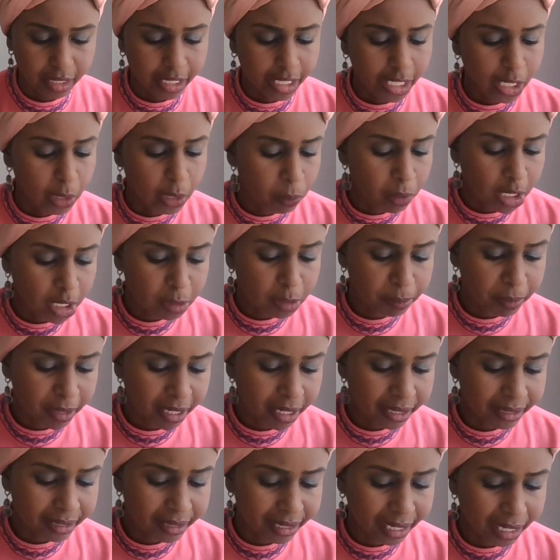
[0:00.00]
He worked
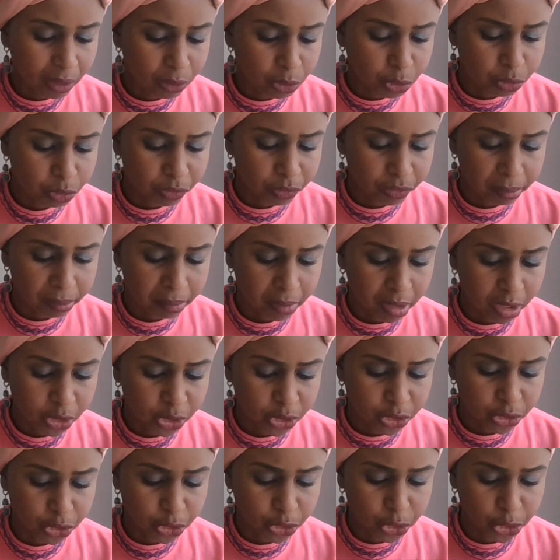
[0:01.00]
behind the counter of the
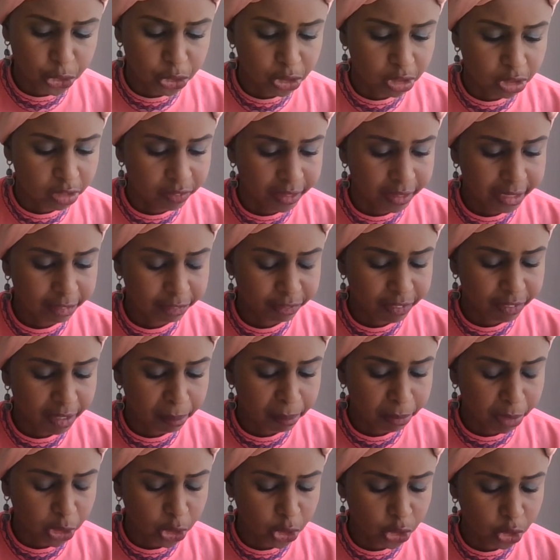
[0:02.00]
merchant's jewelry and
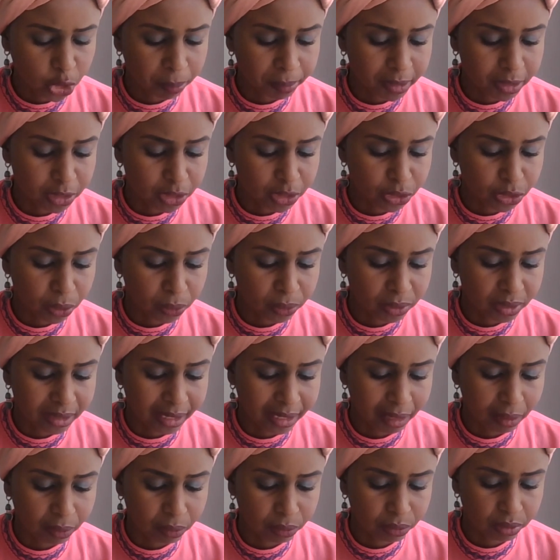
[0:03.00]
fabric shop in Stone
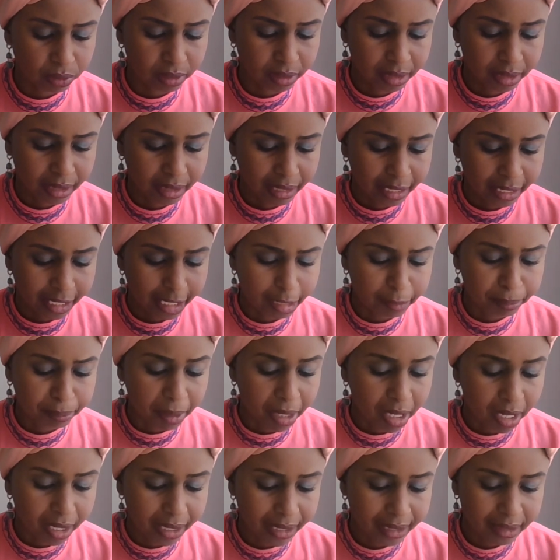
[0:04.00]
Town and
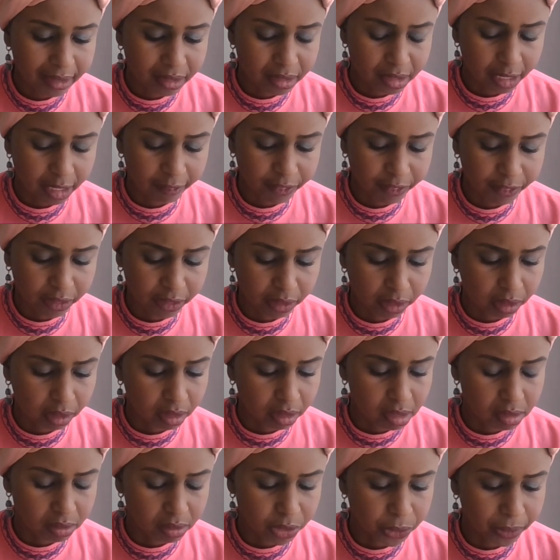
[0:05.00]
pined after the
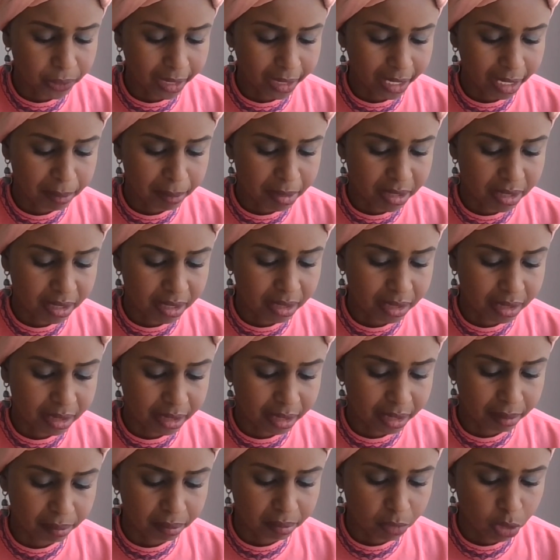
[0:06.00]
girls who came into the
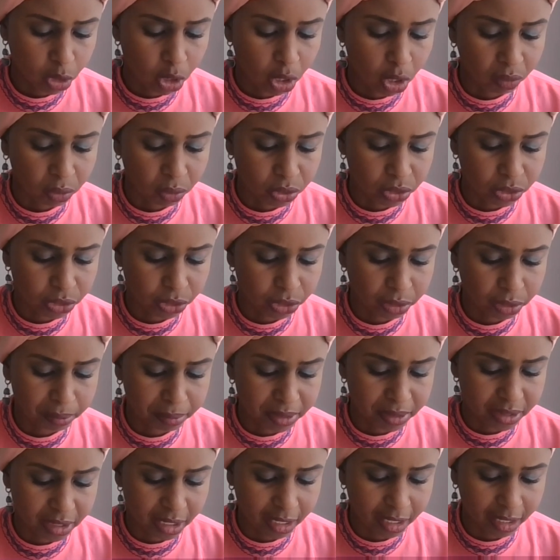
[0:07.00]
dim Coralstone
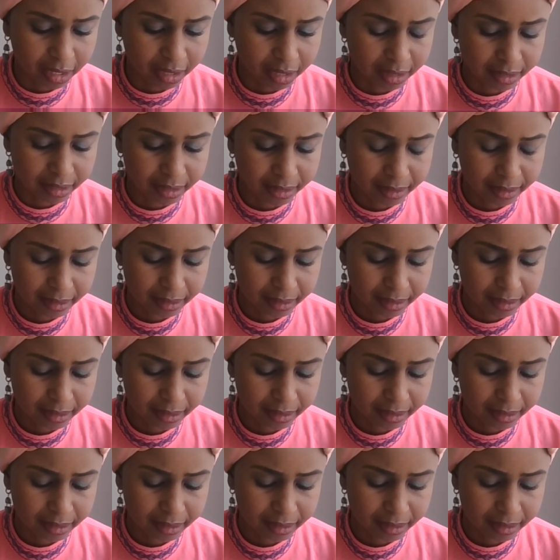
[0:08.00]
Bazaar.